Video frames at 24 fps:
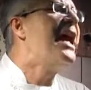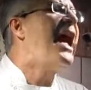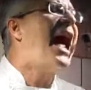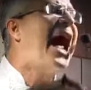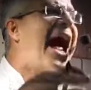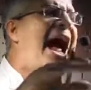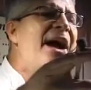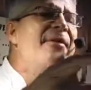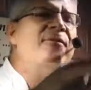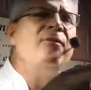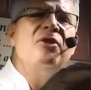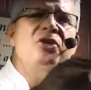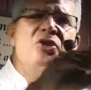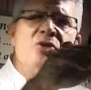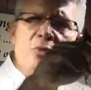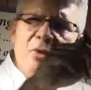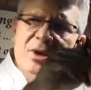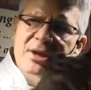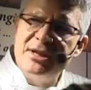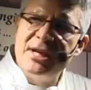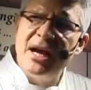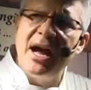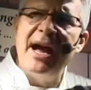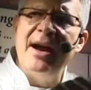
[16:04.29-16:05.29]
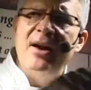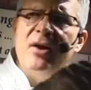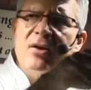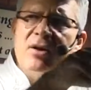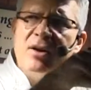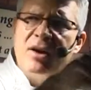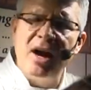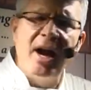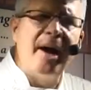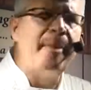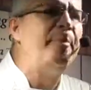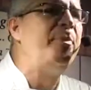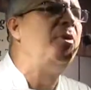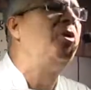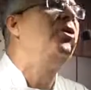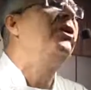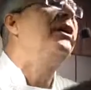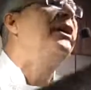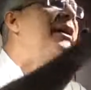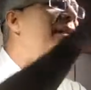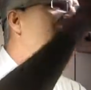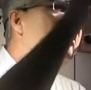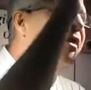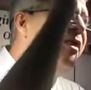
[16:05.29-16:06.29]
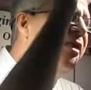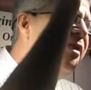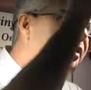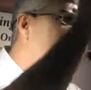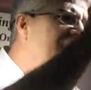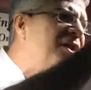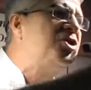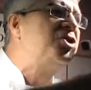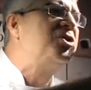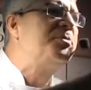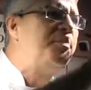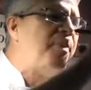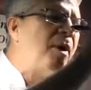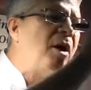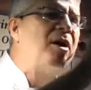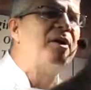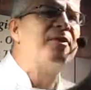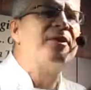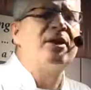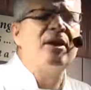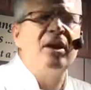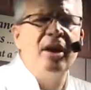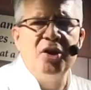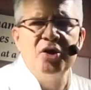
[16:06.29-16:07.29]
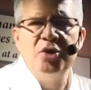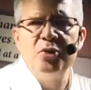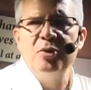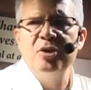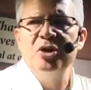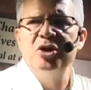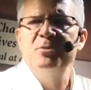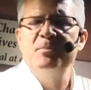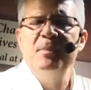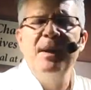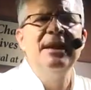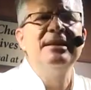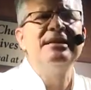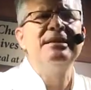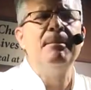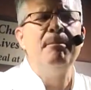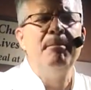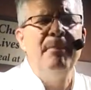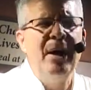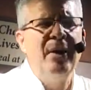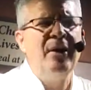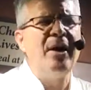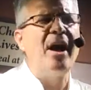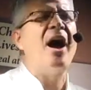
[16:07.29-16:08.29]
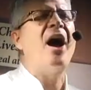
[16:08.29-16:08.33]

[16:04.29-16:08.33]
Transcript: Average retired couple in this part of the country spends about